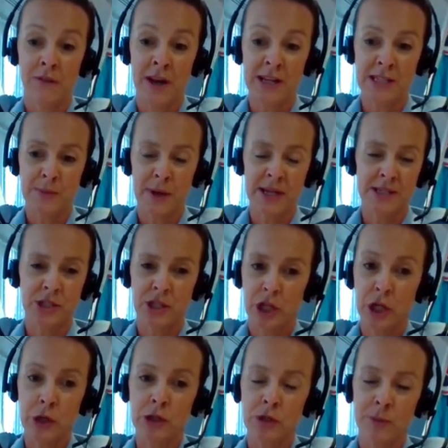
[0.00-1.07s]
Of airspace,
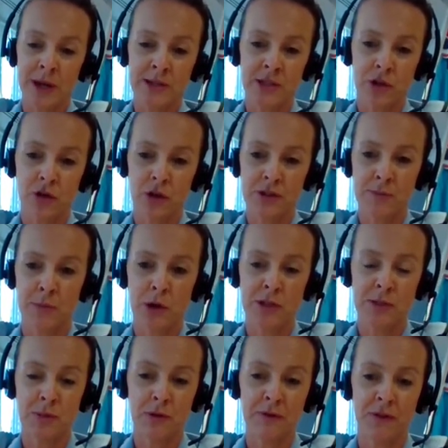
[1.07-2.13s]
huge amounts across
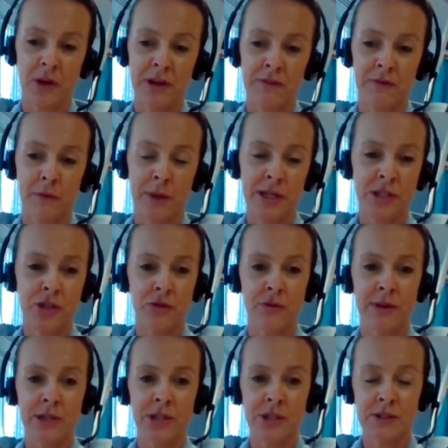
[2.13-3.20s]
multiple flight information
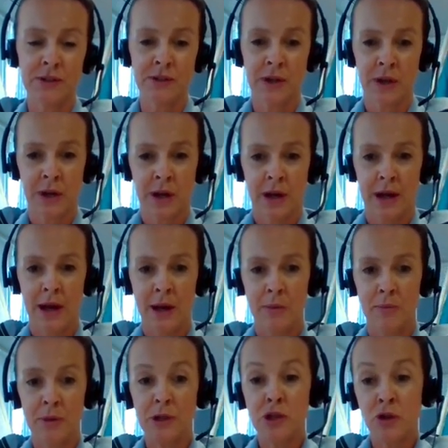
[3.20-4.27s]
regions.
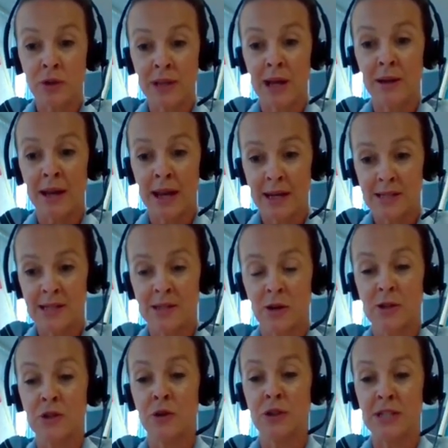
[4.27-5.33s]
But during that
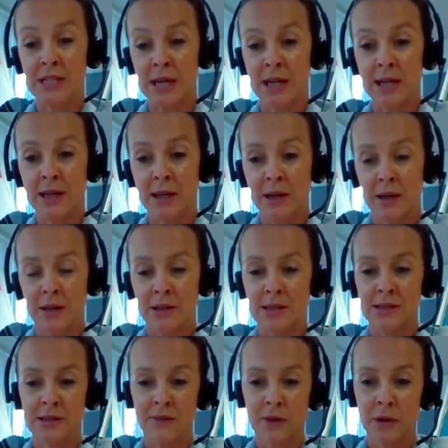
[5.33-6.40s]
exercise on the day, the
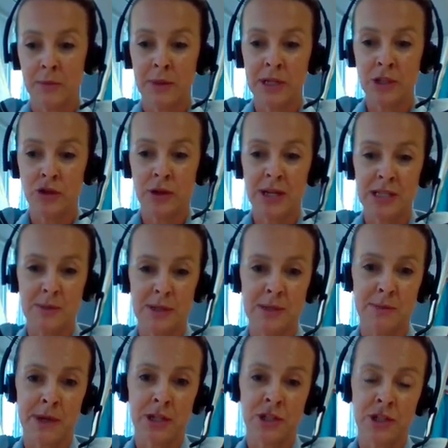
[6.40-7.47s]
civil and military
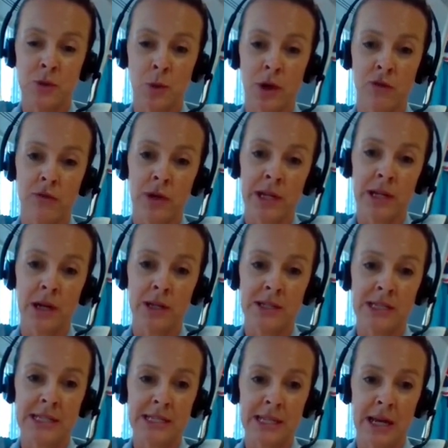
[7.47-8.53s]
airspace managers worked really
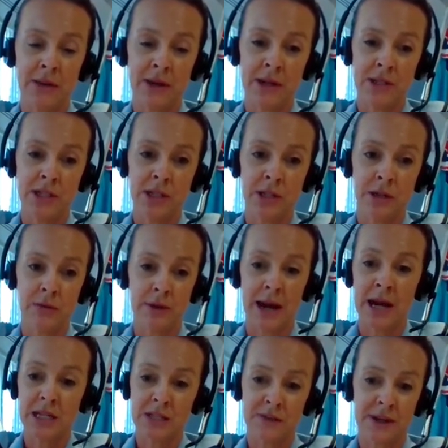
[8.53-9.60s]
closely together to
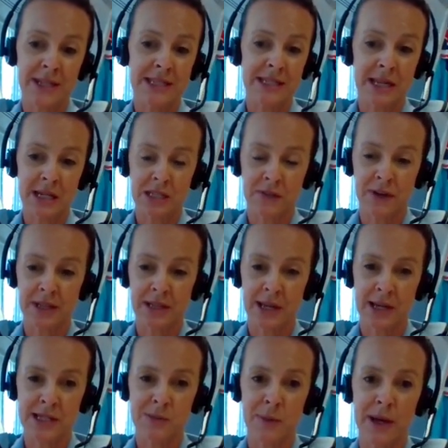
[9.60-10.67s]
activate, deactivate
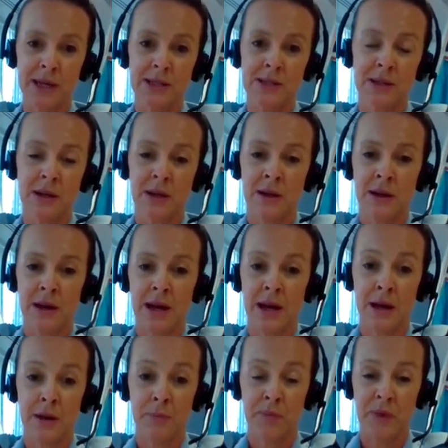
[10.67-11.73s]
the airspace,
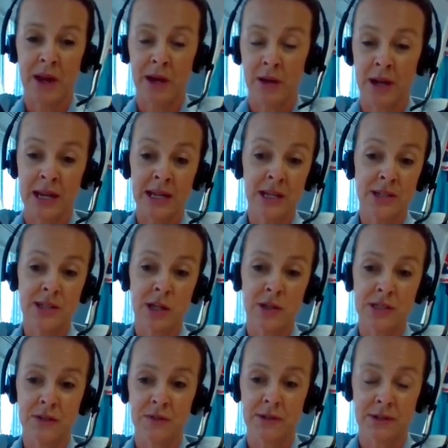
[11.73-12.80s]
and any
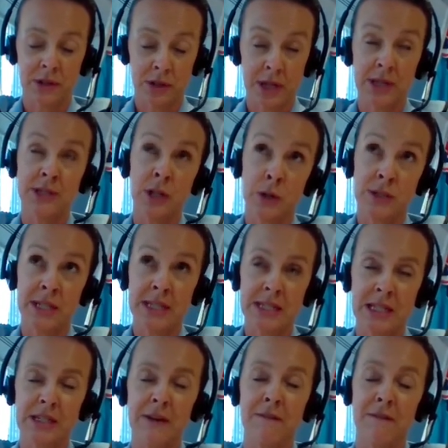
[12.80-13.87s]

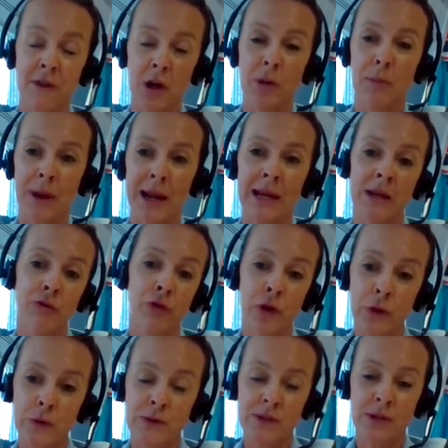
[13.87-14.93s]
associated flight planning
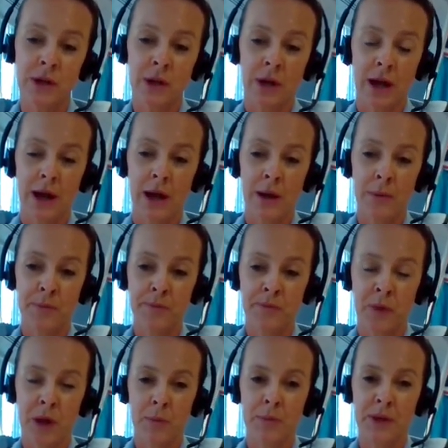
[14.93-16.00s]
routes.
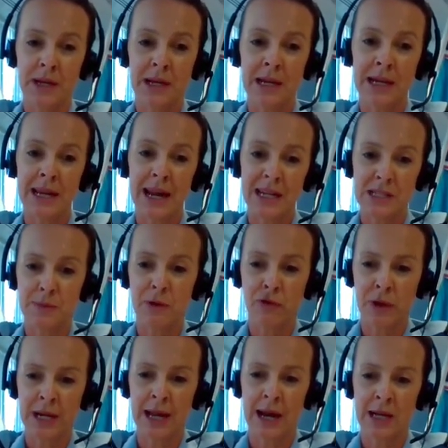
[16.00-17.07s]
But clearly it had to be
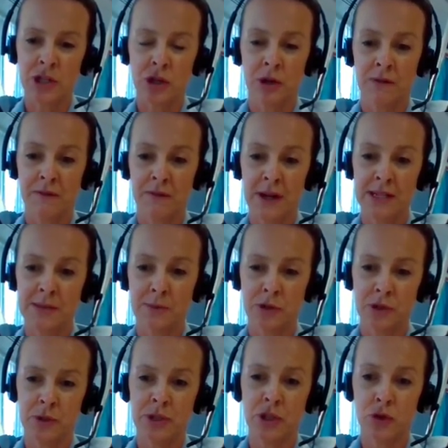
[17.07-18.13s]
really agile and
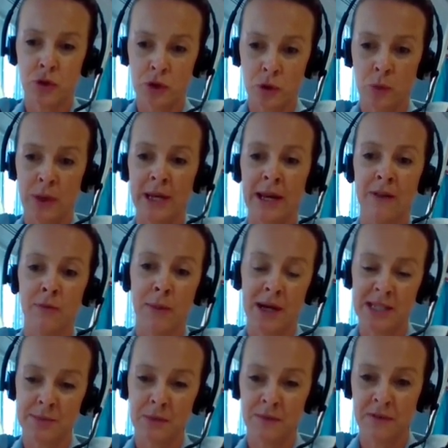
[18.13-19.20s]
flexible to ensure that we gave
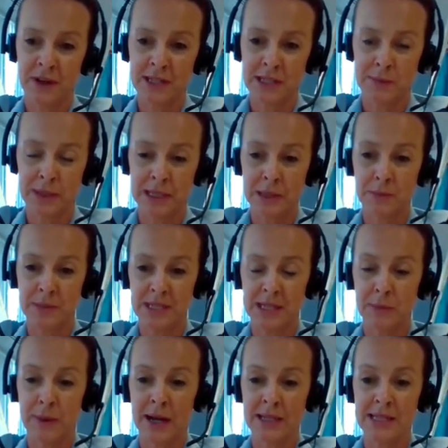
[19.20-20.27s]
maximum
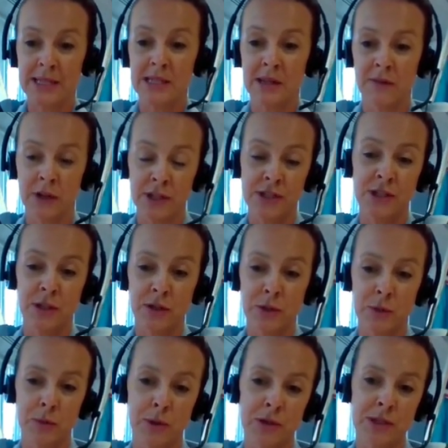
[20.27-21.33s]
flexibility back to civil as soon
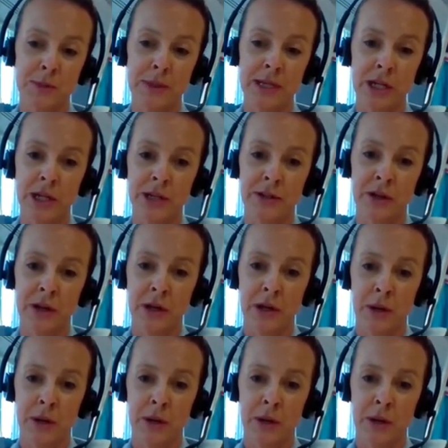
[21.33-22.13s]
as we possibly could.